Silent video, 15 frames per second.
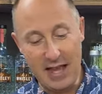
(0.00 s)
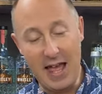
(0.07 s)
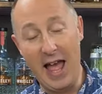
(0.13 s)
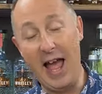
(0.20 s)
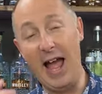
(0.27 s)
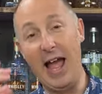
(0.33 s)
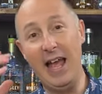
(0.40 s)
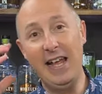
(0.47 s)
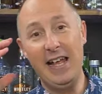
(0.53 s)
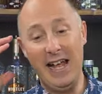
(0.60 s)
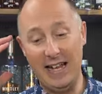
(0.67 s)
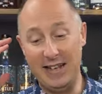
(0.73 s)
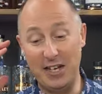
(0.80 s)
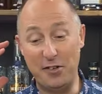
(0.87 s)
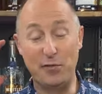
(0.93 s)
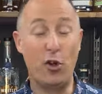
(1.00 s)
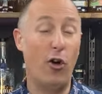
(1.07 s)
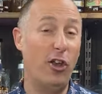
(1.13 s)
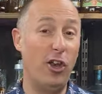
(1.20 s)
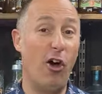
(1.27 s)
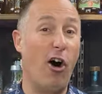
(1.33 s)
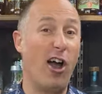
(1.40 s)
Uh, and then you've
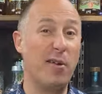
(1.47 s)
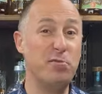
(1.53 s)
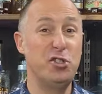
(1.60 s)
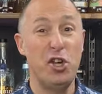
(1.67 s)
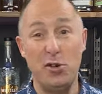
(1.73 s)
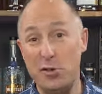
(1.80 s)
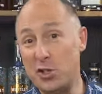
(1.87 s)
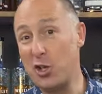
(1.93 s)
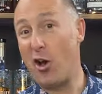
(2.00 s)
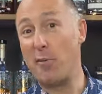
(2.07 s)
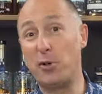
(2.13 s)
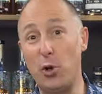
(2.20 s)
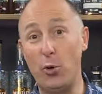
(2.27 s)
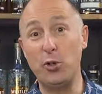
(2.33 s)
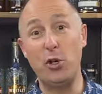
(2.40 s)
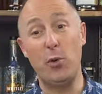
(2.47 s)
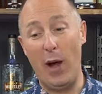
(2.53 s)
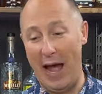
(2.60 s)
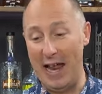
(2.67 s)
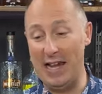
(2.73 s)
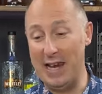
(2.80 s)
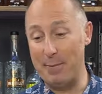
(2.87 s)
got lime juice, lime cordial,
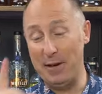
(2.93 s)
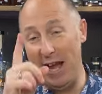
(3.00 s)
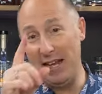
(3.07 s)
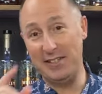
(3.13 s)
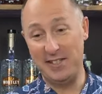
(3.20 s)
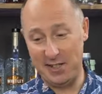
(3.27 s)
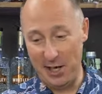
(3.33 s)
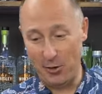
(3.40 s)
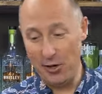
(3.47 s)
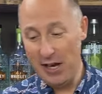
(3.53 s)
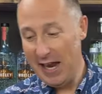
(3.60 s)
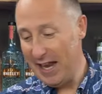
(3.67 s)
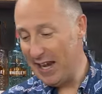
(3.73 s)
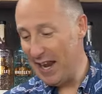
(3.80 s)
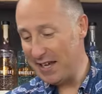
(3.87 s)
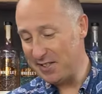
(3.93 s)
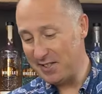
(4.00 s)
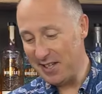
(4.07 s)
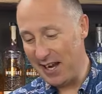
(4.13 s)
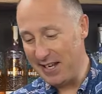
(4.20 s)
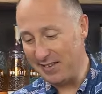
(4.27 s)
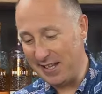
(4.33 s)
and lemonade. So let's
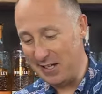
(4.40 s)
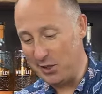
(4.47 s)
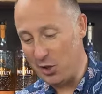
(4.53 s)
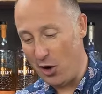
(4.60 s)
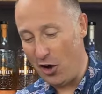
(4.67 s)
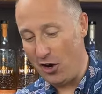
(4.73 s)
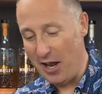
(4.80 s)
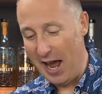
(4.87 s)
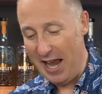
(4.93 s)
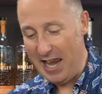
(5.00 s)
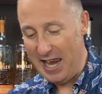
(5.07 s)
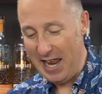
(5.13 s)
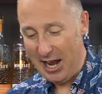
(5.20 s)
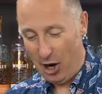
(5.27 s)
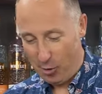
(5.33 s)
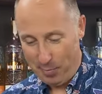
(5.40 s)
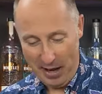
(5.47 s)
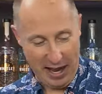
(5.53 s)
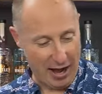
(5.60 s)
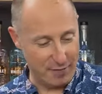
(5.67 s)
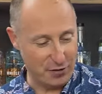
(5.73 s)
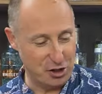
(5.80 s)
take this on a little
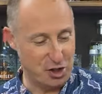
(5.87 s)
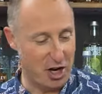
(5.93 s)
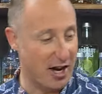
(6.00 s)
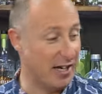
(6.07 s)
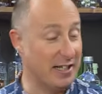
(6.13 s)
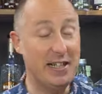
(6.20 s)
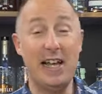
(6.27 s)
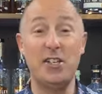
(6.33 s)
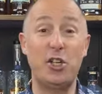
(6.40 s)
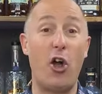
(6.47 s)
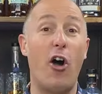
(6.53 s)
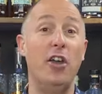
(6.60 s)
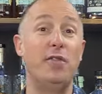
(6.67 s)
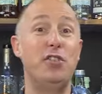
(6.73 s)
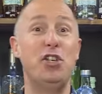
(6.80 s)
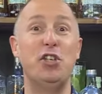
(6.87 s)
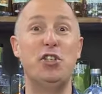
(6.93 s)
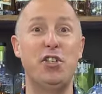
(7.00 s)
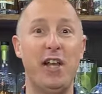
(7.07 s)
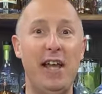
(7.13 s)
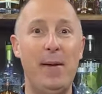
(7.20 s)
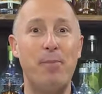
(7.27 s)
bit of a journey. Let's kind of
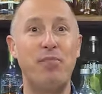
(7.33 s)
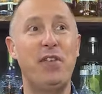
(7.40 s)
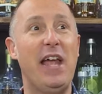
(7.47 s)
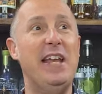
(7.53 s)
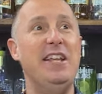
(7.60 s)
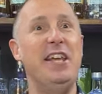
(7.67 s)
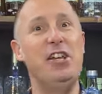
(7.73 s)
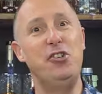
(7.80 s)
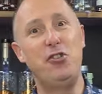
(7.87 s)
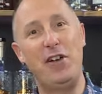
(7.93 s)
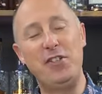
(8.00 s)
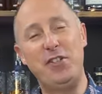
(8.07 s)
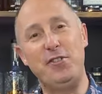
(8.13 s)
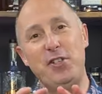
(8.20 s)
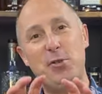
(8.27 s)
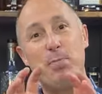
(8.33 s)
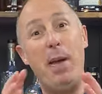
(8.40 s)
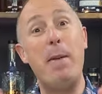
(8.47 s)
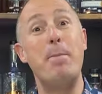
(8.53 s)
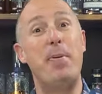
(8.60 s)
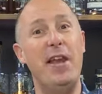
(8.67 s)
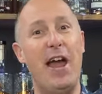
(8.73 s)
just in the interest of just
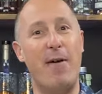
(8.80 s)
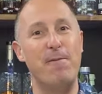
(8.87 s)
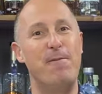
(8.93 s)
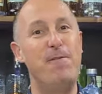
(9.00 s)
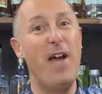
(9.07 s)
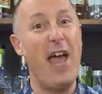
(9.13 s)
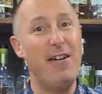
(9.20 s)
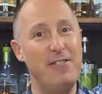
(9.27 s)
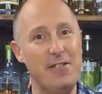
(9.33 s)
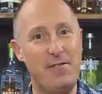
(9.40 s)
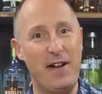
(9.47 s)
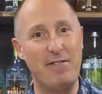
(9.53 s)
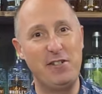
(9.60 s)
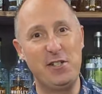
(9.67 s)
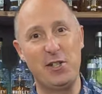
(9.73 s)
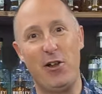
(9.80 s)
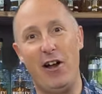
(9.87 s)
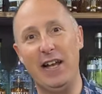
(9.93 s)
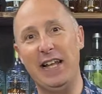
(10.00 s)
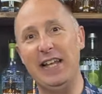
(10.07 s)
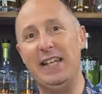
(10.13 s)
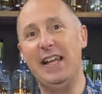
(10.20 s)
pimping up very, very
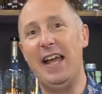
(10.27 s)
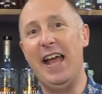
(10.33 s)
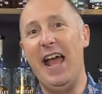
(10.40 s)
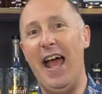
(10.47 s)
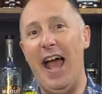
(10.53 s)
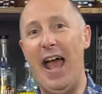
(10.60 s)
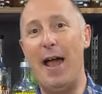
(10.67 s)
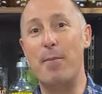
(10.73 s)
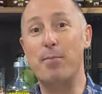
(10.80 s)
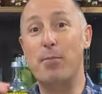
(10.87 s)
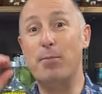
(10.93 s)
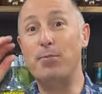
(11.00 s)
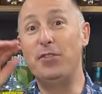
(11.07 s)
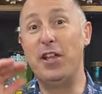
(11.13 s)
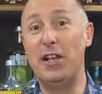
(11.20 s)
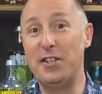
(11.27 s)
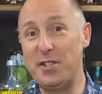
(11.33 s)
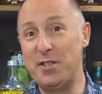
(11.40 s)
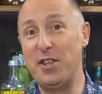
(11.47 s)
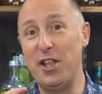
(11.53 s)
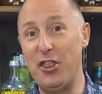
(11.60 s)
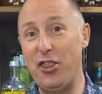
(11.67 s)
slightly, um, the,
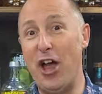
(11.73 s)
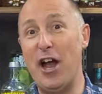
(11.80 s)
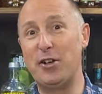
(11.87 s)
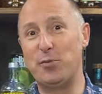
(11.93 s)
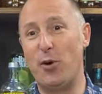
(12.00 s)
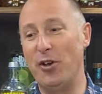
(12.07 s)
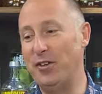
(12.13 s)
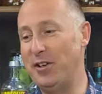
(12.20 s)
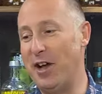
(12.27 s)
the third one